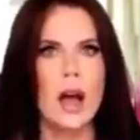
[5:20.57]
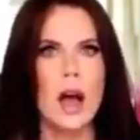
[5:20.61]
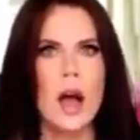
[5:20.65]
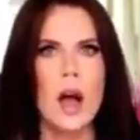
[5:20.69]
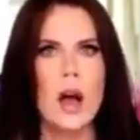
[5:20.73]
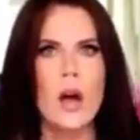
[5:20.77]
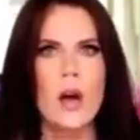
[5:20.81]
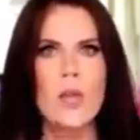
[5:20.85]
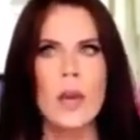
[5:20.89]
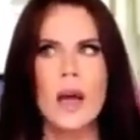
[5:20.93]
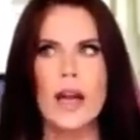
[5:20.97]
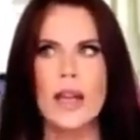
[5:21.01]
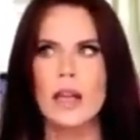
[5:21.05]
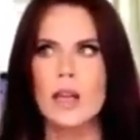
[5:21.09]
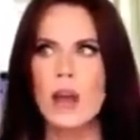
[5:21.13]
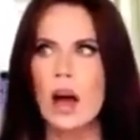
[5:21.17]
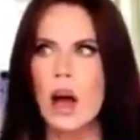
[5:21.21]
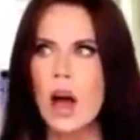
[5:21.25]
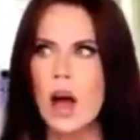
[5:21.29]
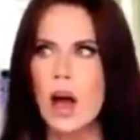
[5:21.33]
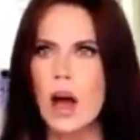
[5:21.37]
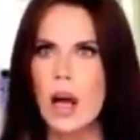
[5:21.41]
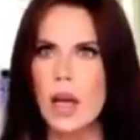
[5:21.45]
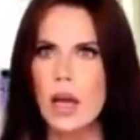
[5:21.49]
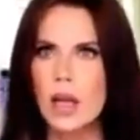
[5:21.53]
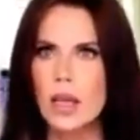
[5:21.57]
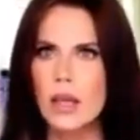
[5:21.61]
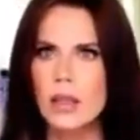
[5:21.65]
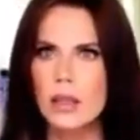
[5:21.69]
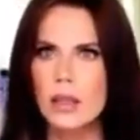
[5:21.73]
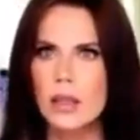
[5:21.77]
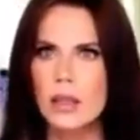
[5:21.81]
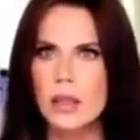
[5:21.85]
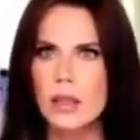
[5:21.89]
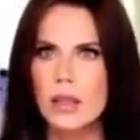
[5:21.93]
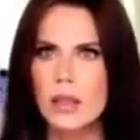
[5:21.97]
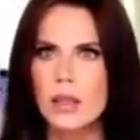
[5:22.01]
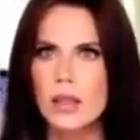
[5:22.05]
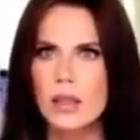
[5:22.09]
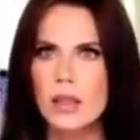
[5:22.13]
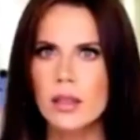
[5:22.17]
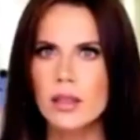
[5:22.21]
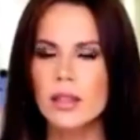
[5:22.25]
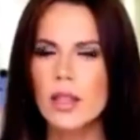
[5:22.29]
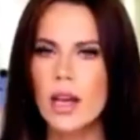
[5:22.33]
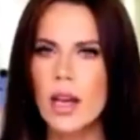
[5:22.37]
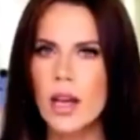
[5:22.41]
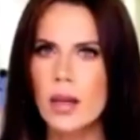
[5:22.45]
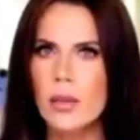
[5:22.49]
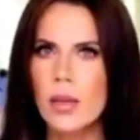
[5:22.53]
oh my god,
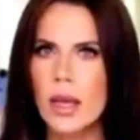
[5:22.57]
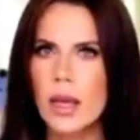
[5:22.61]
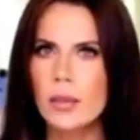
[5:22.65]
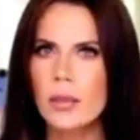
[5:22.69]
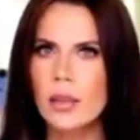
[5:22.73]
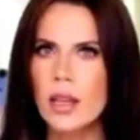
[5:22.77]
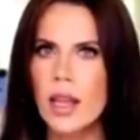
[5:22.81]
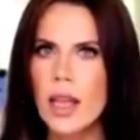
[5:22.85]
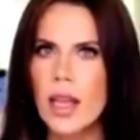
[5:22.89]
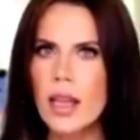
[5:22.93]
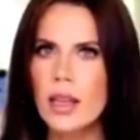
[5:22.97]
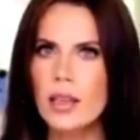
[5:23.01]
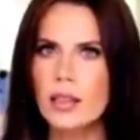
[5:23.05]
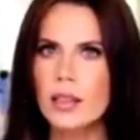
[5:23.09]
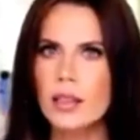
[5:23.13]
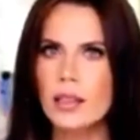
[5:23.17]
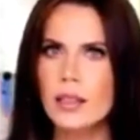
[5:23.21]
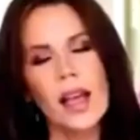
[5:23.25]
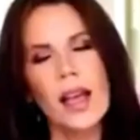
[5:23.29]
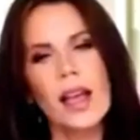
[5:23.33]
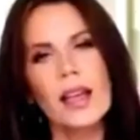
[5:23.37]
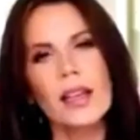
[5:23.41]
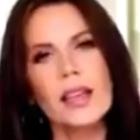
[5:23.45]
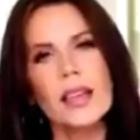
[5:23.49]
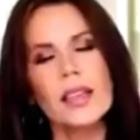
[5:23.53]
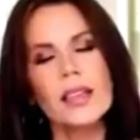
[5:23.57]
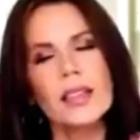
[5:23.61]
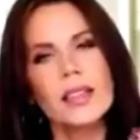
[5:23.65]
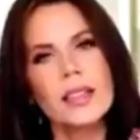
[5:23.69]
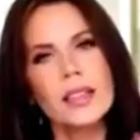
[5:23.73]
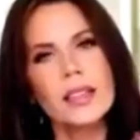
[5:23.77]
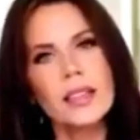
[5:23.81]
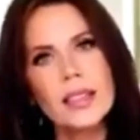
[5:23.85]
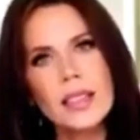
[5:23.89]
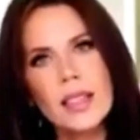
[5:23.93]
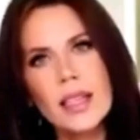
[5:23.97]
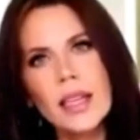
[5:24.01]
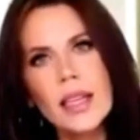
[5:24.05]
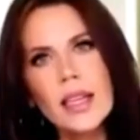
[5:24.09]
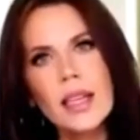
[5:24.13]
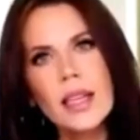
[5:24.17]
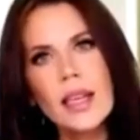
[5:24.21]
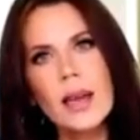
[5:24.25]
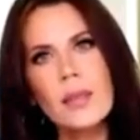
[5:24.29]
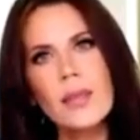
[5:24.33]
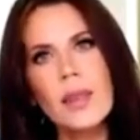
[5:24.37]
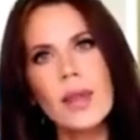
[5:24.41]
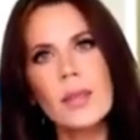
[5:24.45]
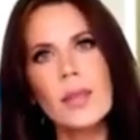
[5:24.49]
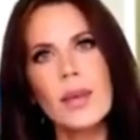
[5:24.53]
time and place, and you did it
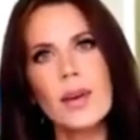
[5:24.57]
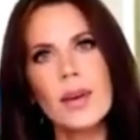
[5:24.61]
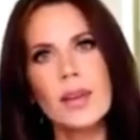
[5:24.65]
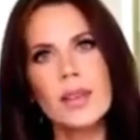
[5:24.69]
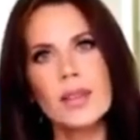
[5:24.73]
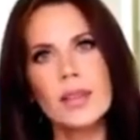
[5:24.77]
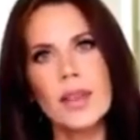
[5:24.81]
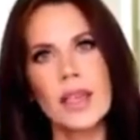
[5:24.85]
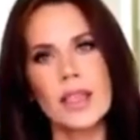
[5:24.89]
at my birthday